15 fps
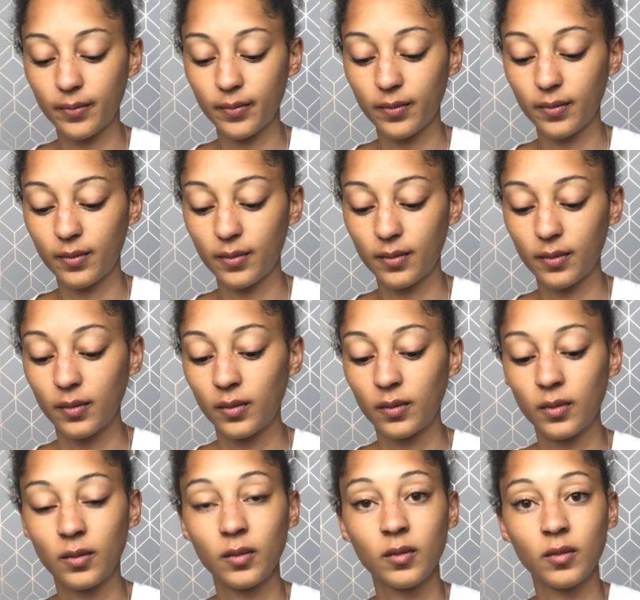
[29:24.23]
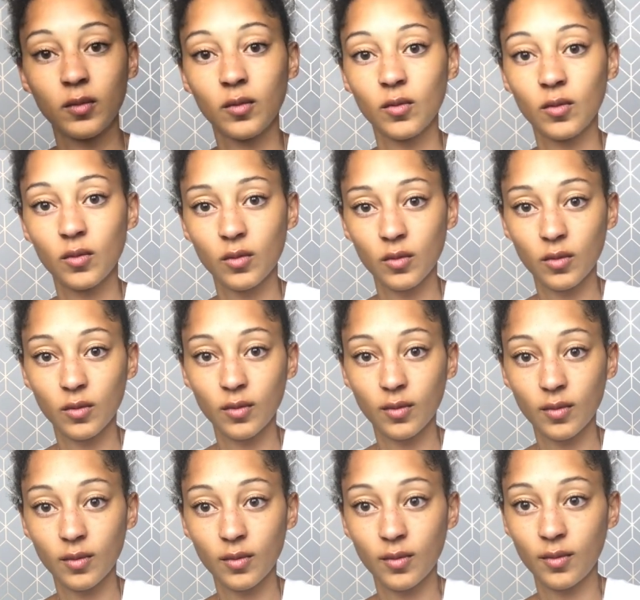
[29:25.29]

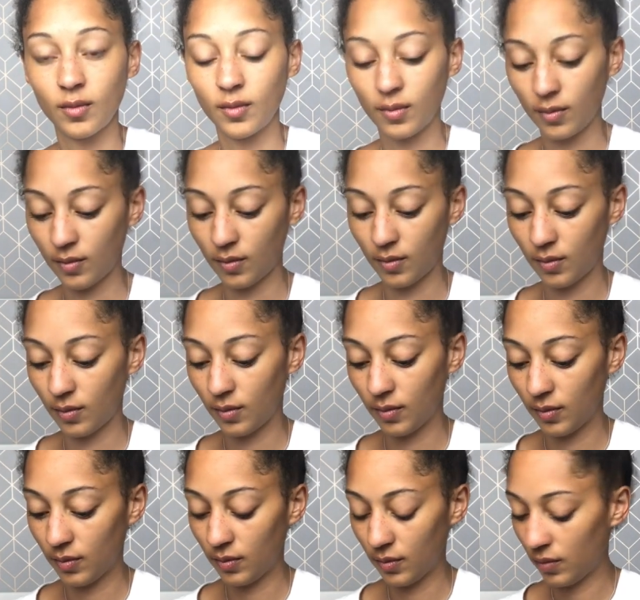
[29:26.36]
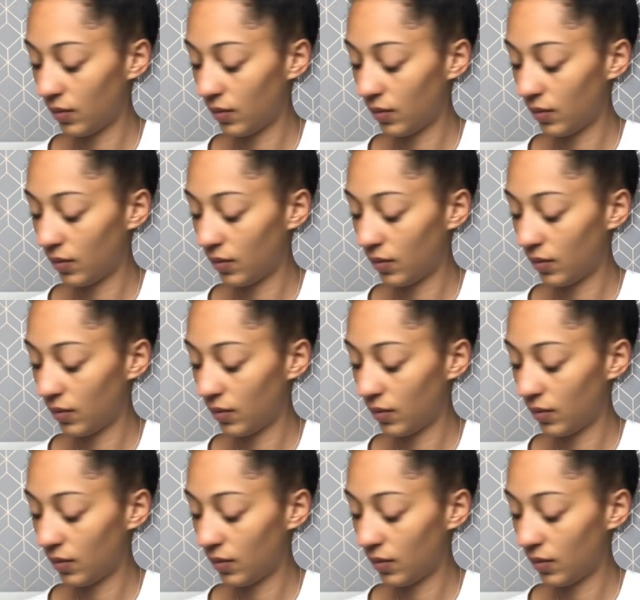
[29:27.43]
Nobody speaks.